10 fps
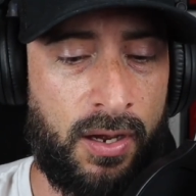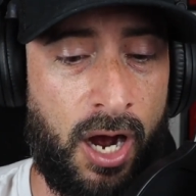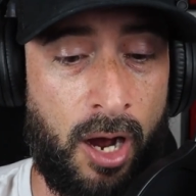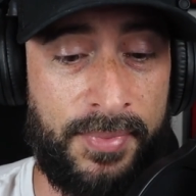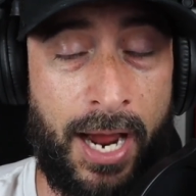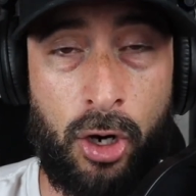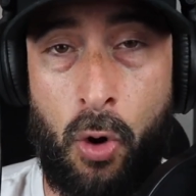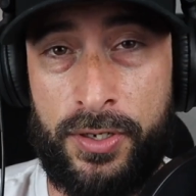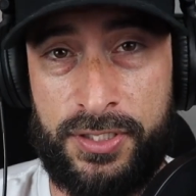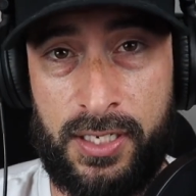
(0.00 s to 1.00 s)
Now
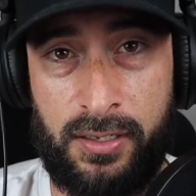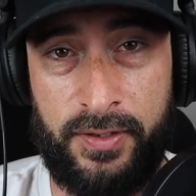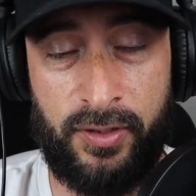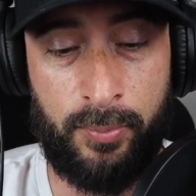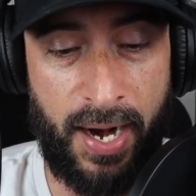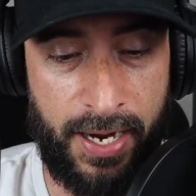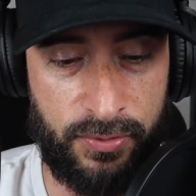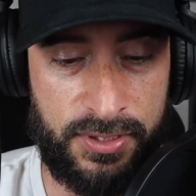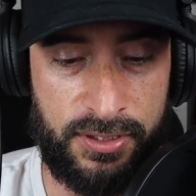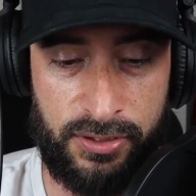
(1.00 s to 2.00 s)
going to the Cleveland
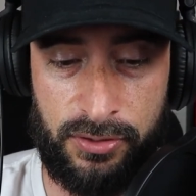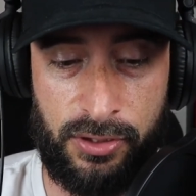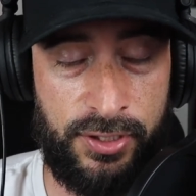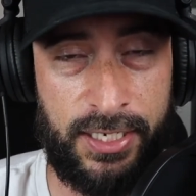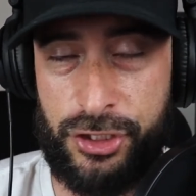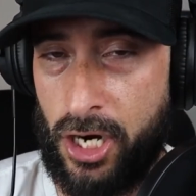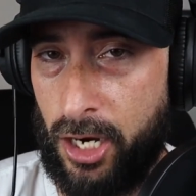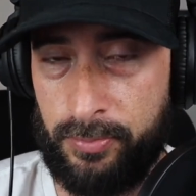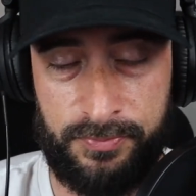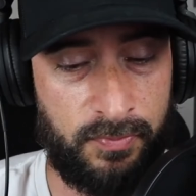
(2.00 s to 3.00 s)
Browns, Nick
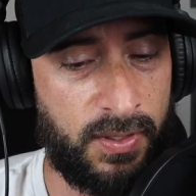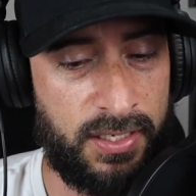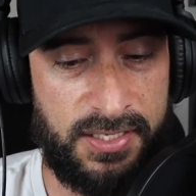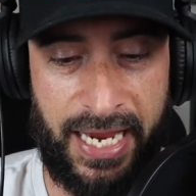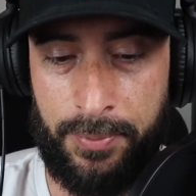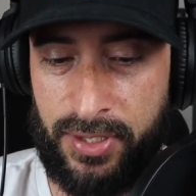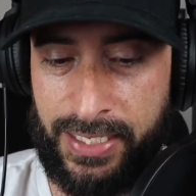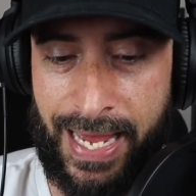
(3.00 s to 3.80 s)
Chubb, same thing.